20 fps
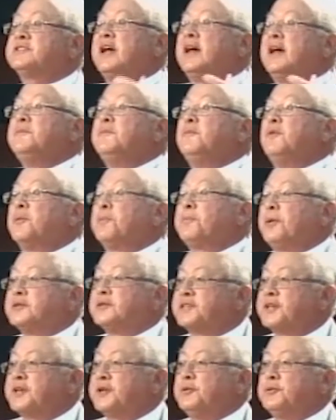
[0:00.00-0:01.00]
and more
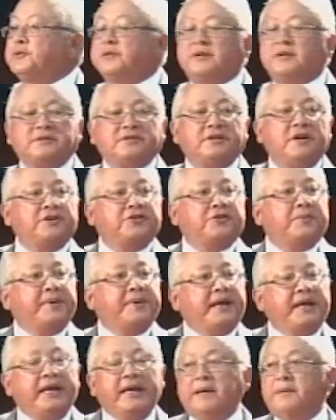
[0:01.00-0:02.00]
prosecutors to be
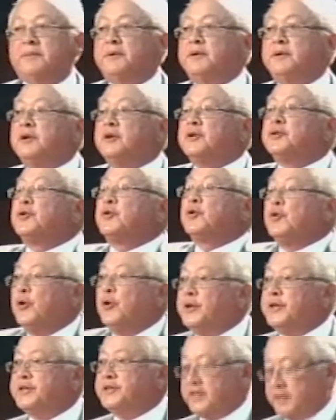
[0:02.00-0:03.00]
able to go
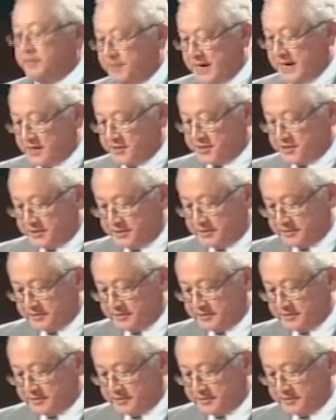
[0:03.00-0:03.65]
into the parishes.